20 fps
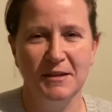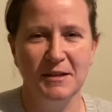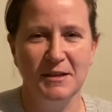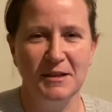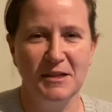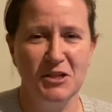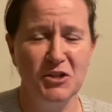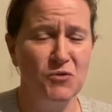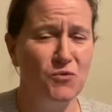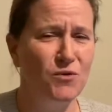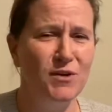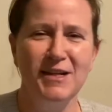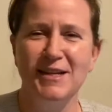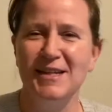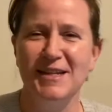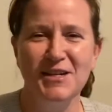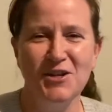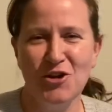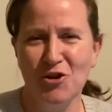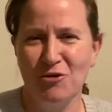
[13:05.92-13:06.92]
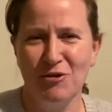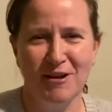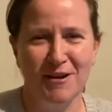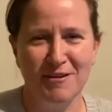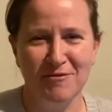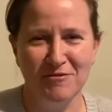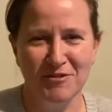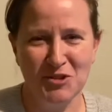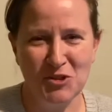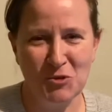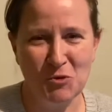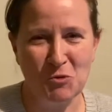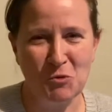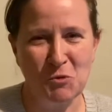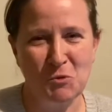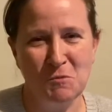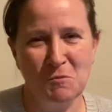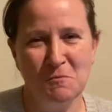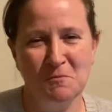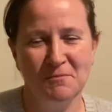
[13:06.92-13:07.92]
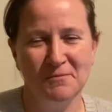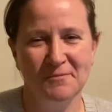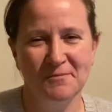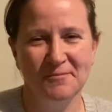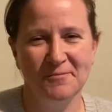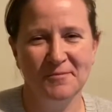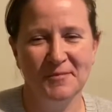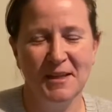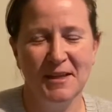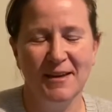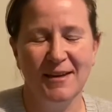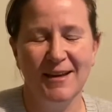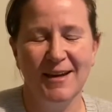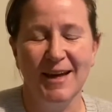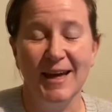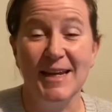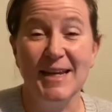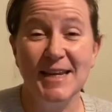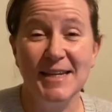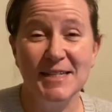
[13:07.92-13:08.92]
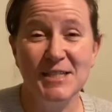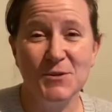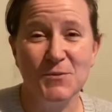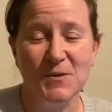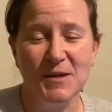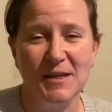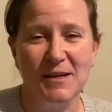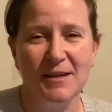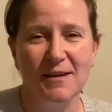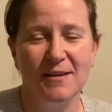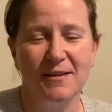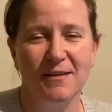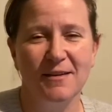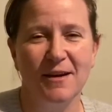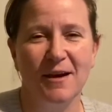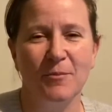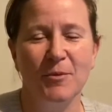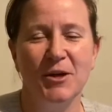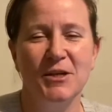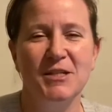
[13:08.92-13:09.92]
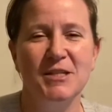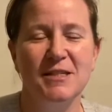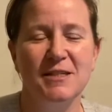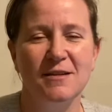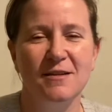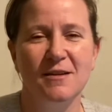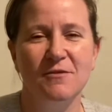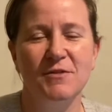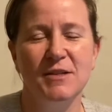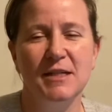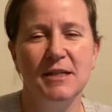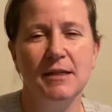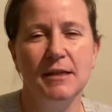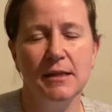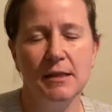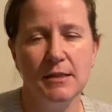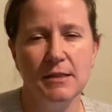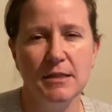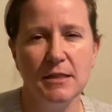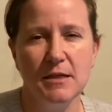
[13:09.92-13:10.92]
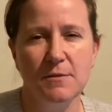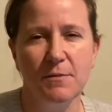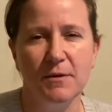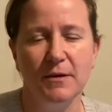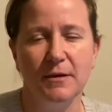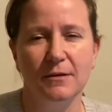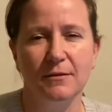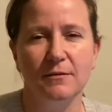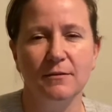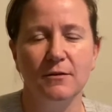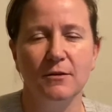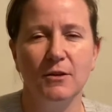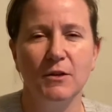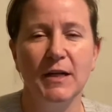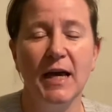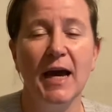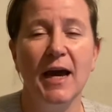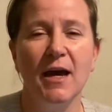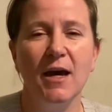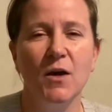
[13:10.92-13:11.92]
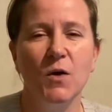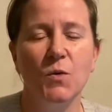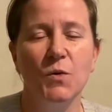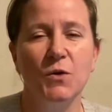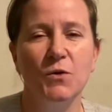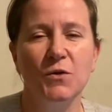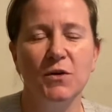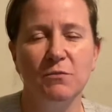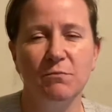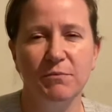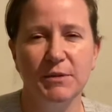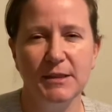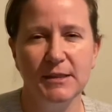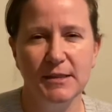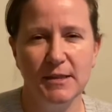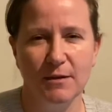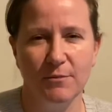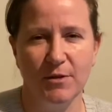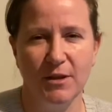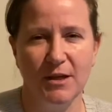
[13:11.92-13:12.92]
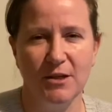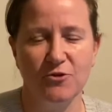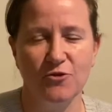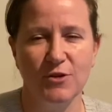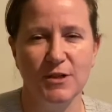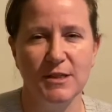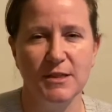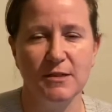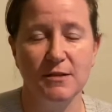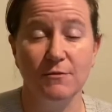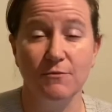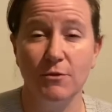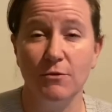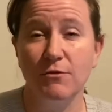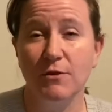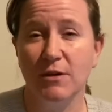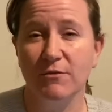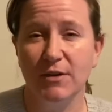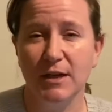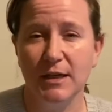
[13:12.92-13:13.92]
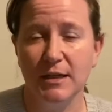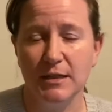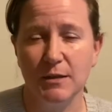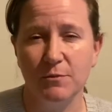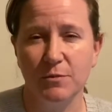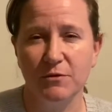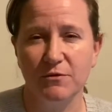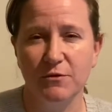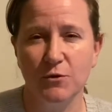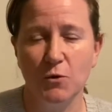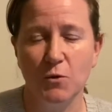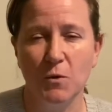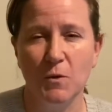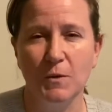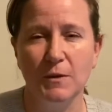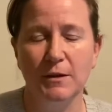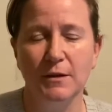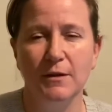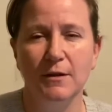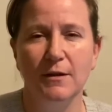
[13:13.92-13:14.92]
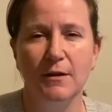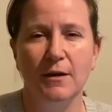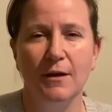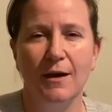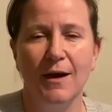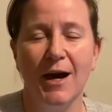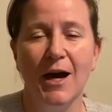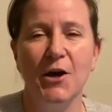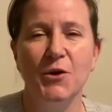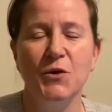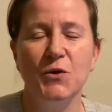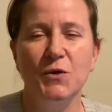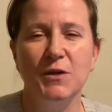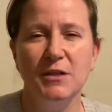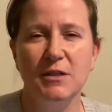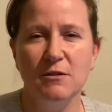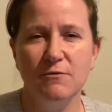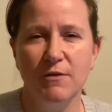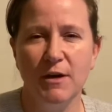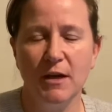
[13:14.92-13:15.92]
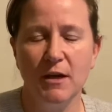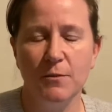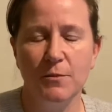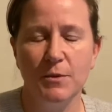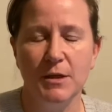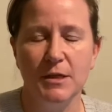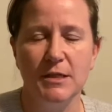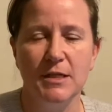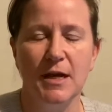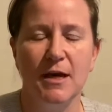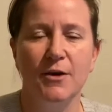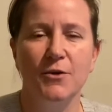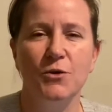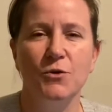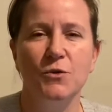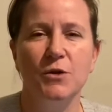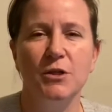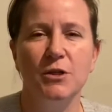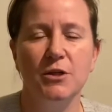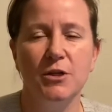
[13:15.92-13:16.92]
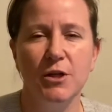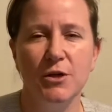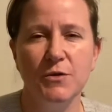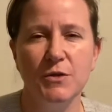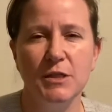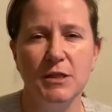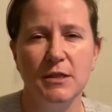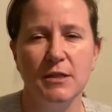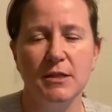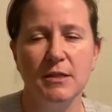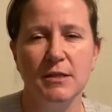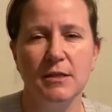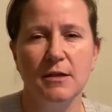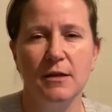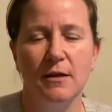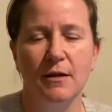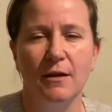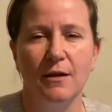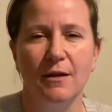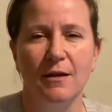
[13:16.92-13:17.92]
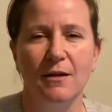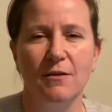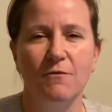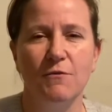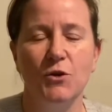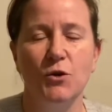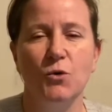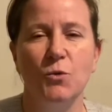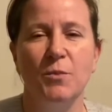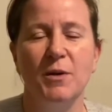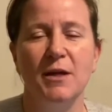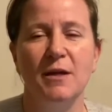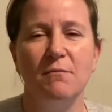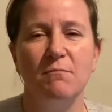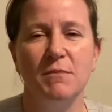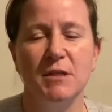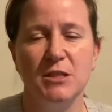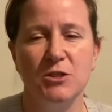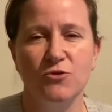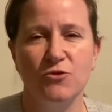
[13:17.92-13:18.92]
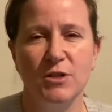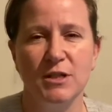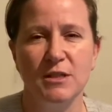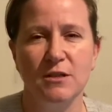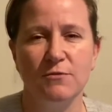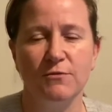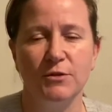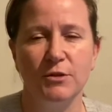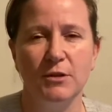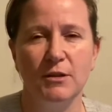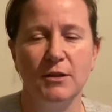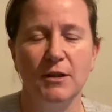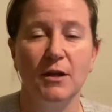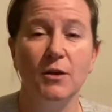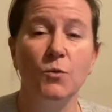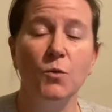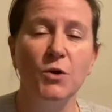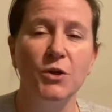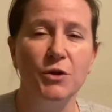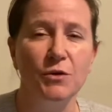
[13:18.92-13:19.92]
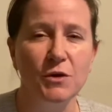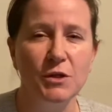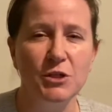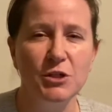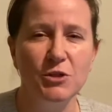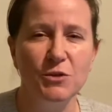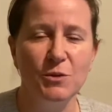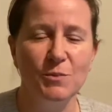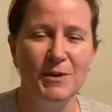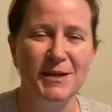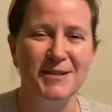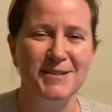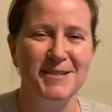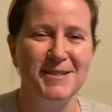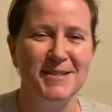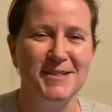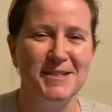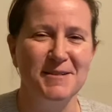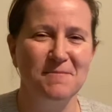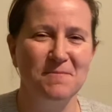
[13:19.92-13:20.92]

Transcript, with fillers: is really no life at all. And next week, I'm going to dive in a little deeper on how you can build up that trust if you've never had it before, how you can develop it, how you can notice if you're being mistrustful and what you can do about it.